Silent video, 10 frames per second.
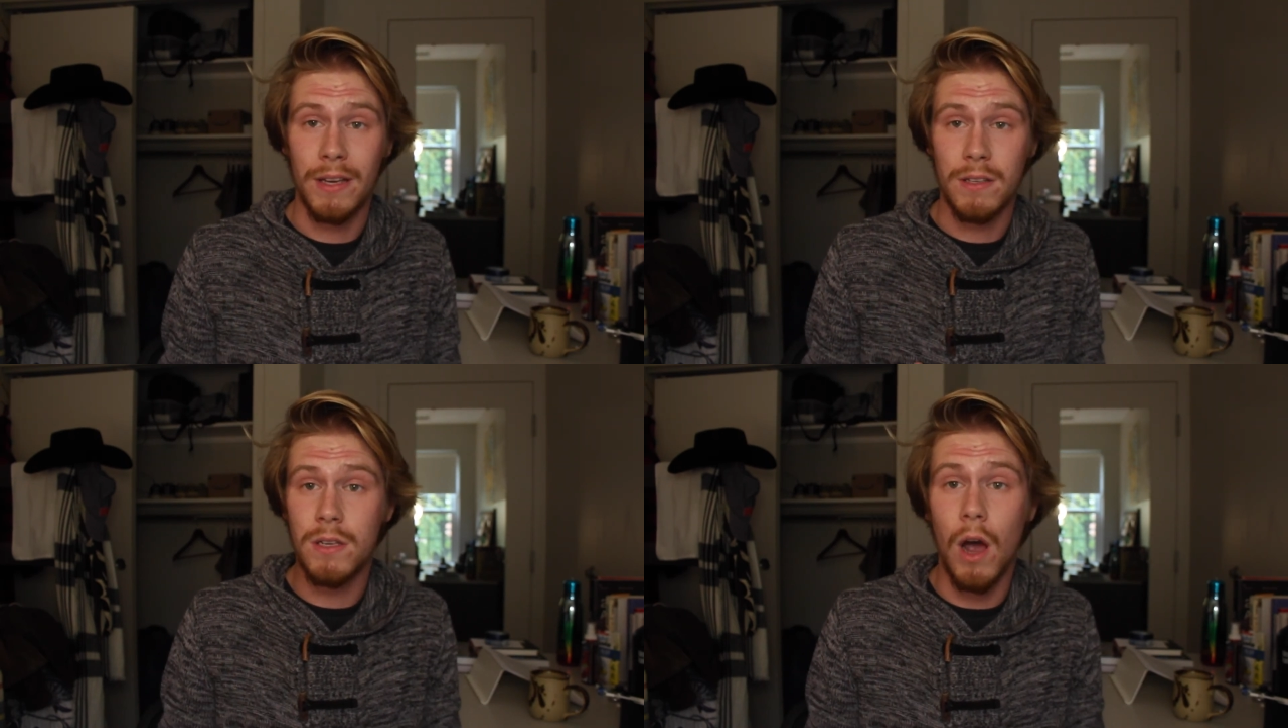
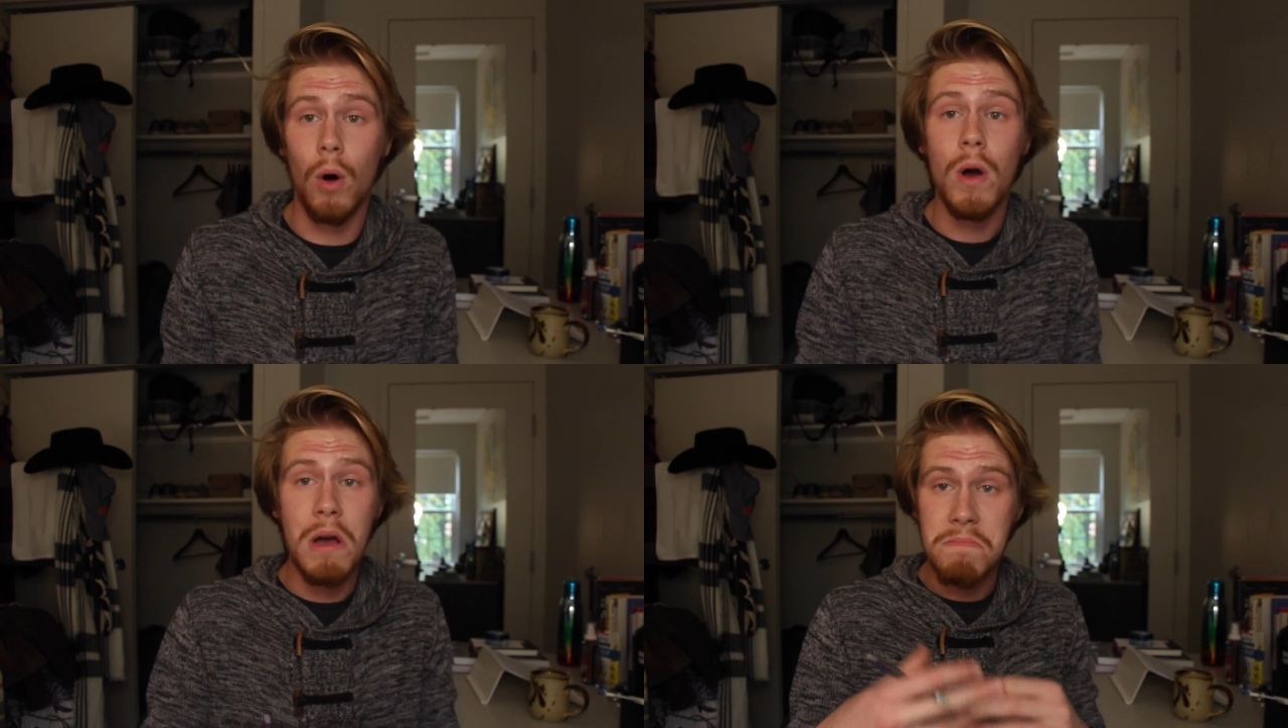
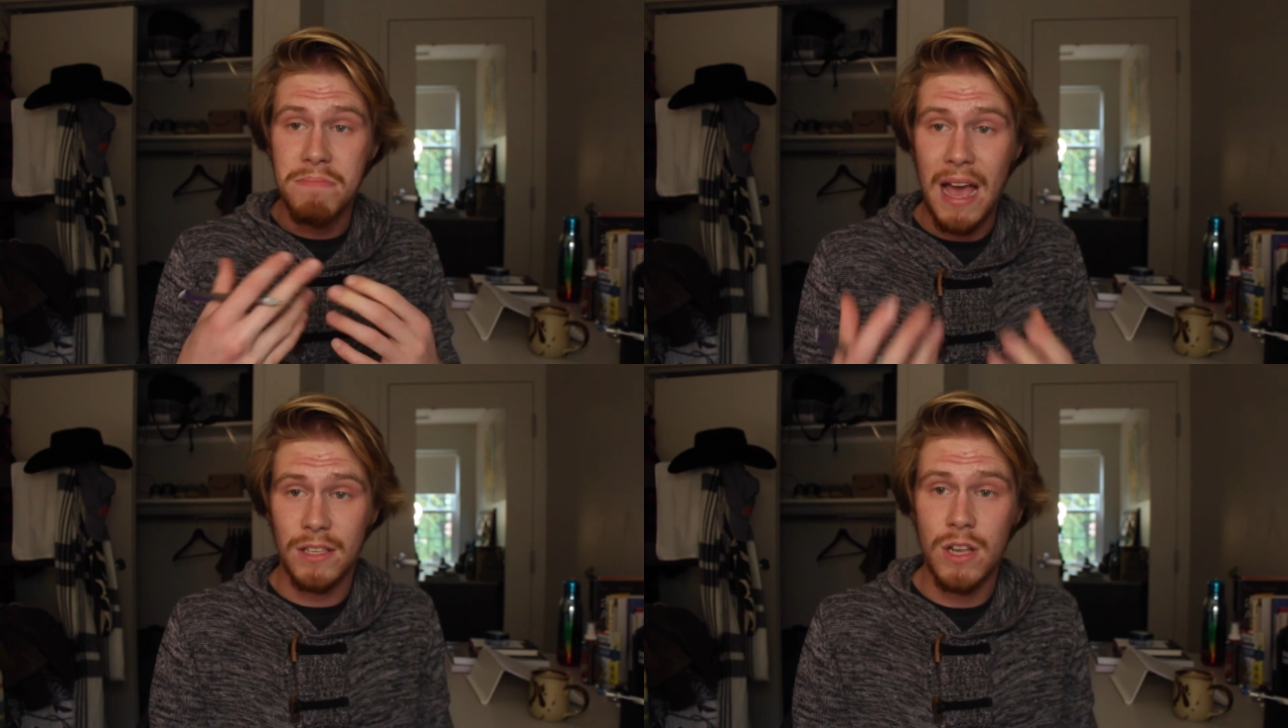So
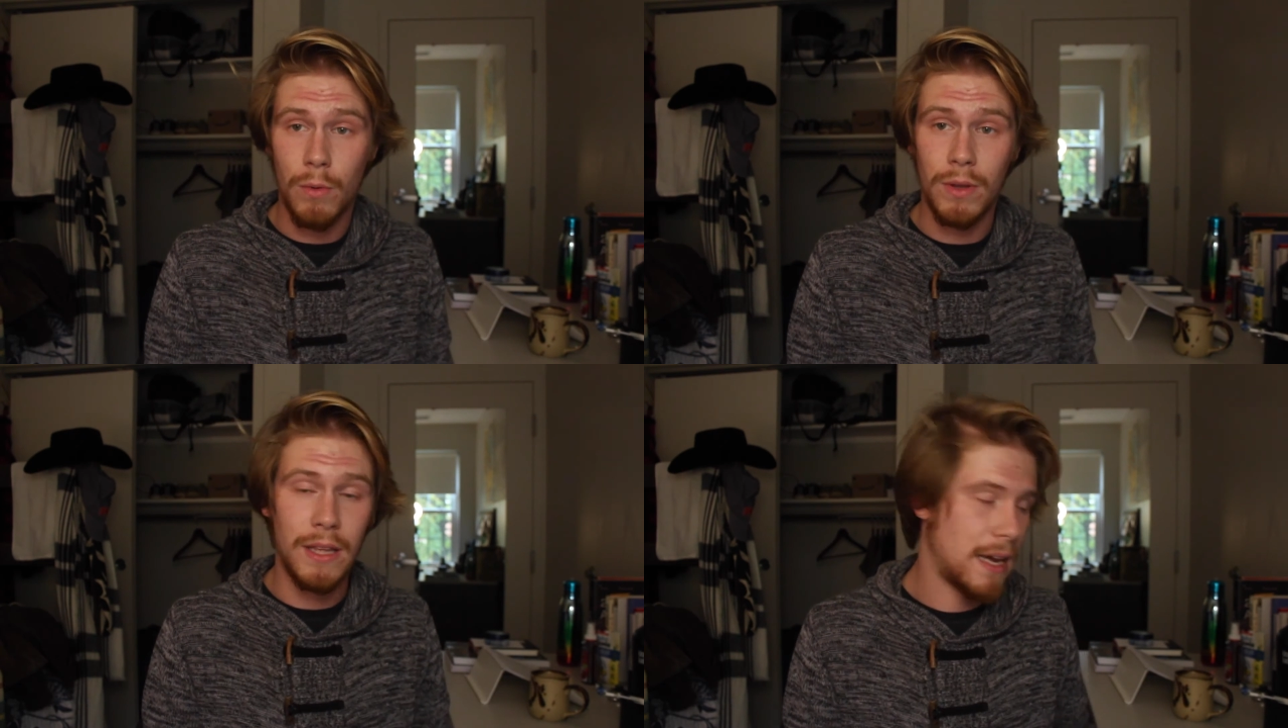that's not
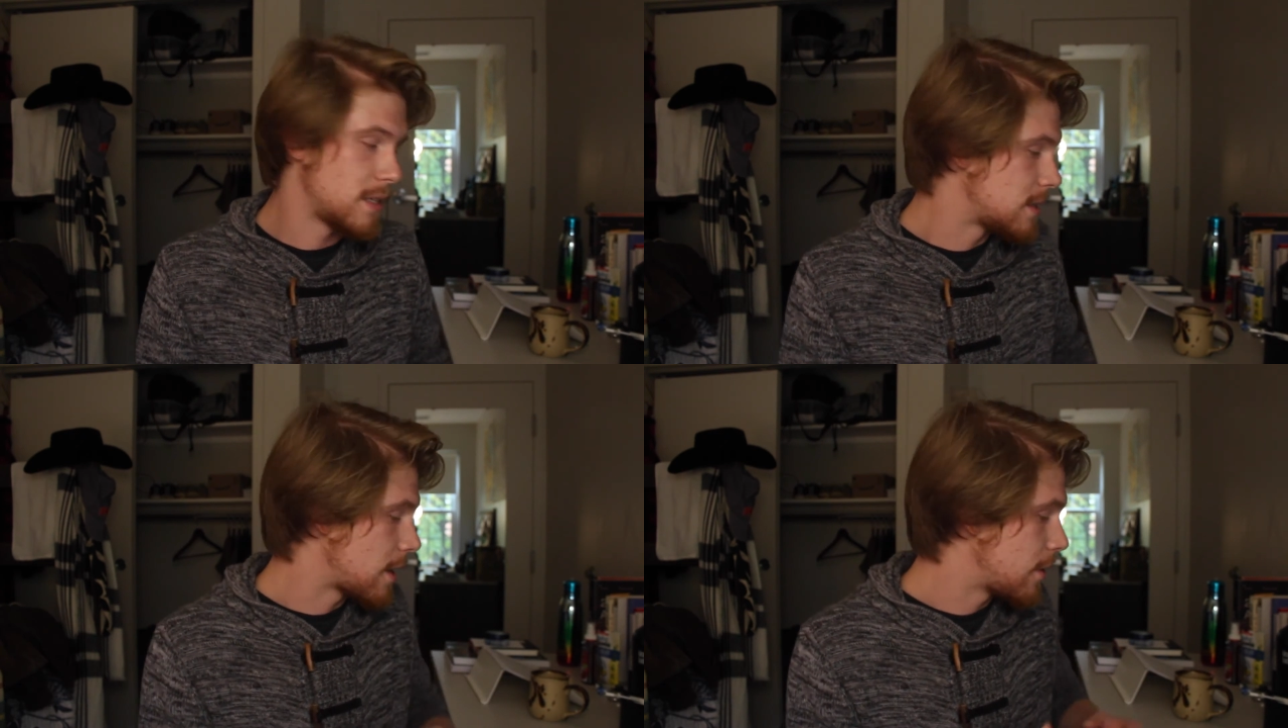really
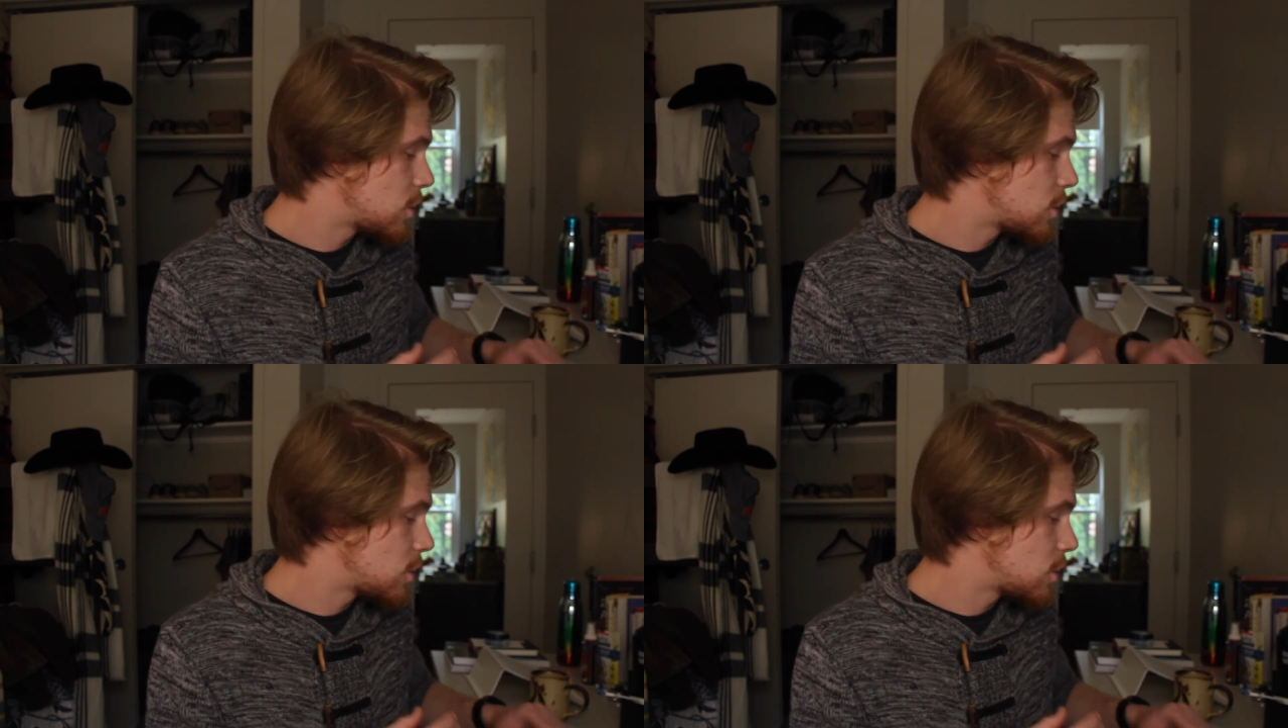necessary.